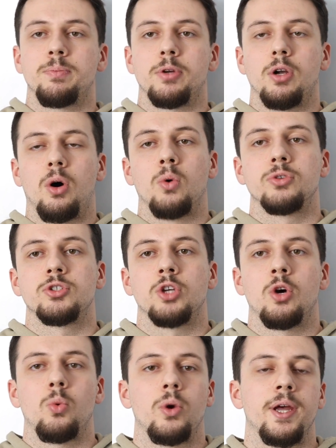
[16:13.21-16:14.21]
but
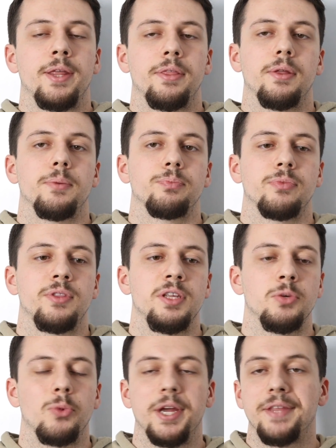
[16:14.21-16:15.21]
also with
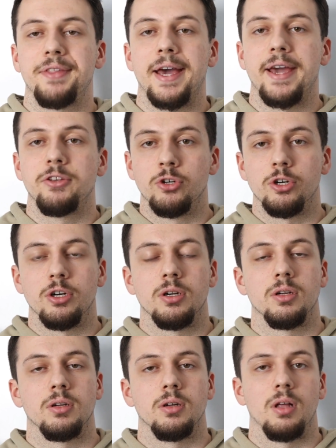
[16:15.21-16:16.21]
the way that your